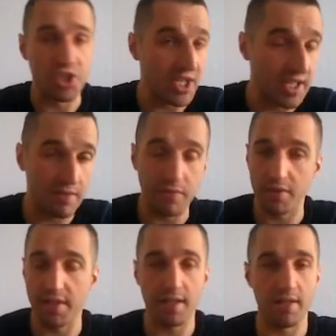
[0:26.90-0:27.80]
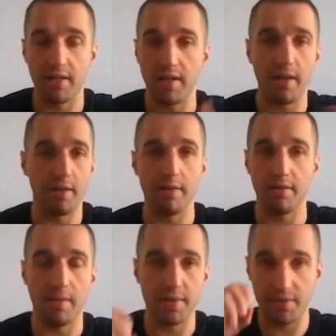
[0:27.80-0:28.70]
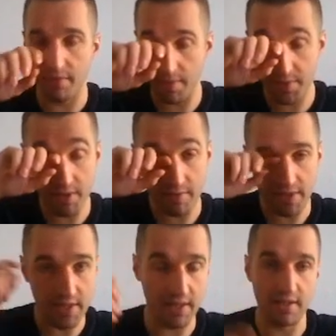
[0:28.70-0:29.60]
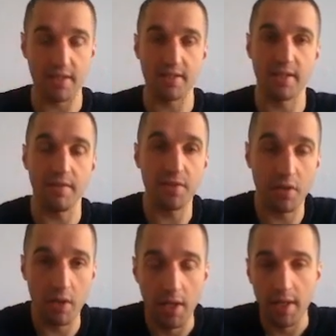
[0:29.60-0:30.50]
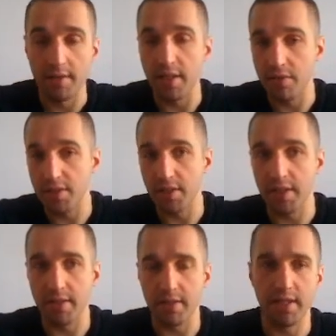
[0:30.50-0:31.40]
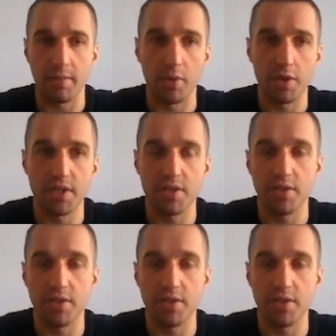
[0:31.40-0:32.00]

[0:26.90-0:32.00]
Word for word: chain for their Amazon Web Services and, and stuff. So they're using the, their blockchain.